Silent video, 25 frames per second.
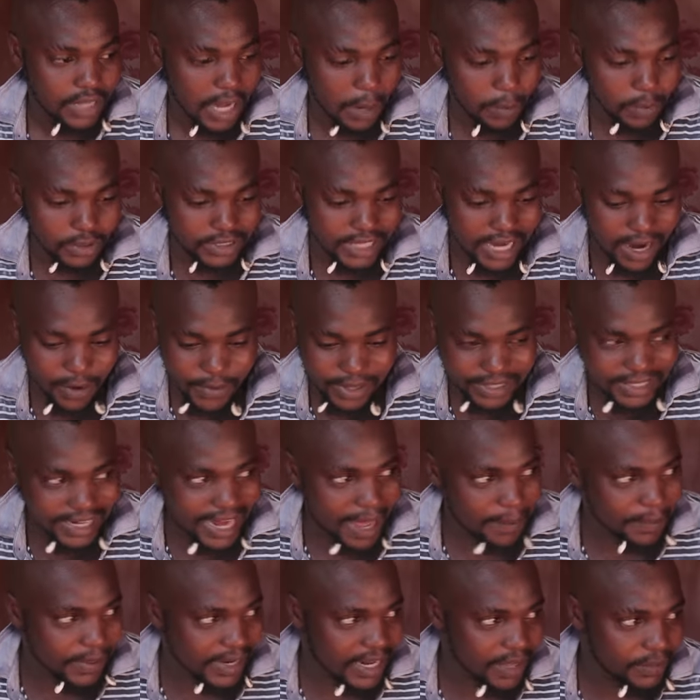I must have a
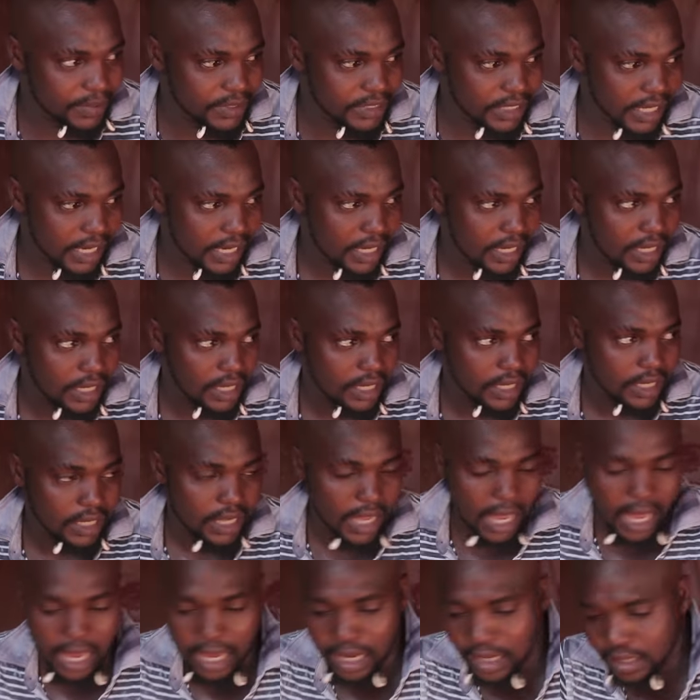wedding like Panabita.
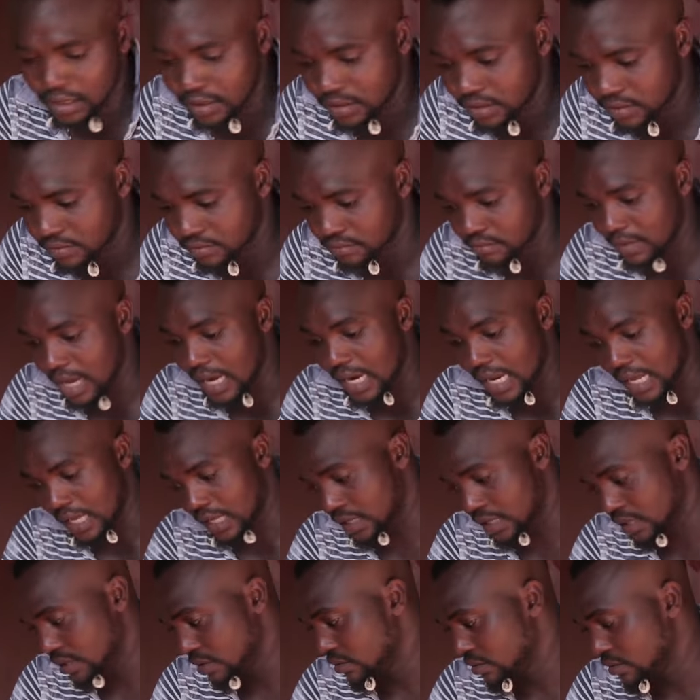
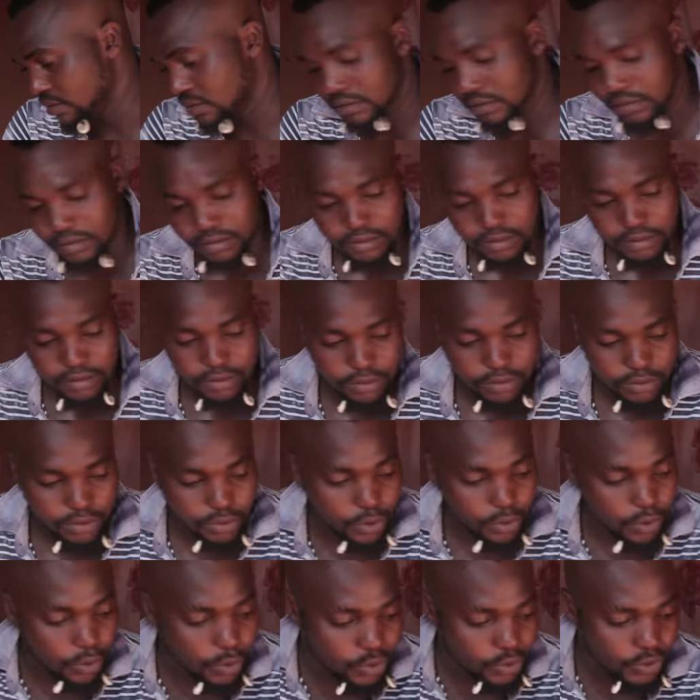Male.
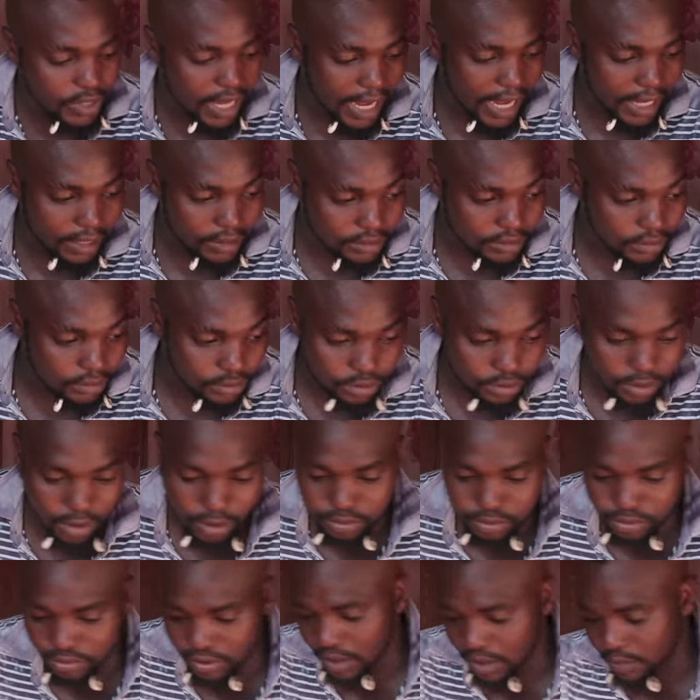You go use your hand.
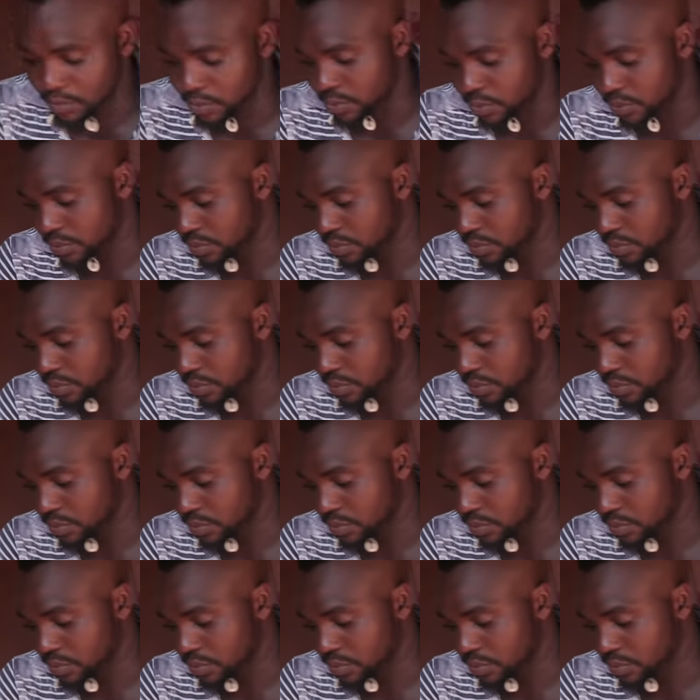Talk to Ramon.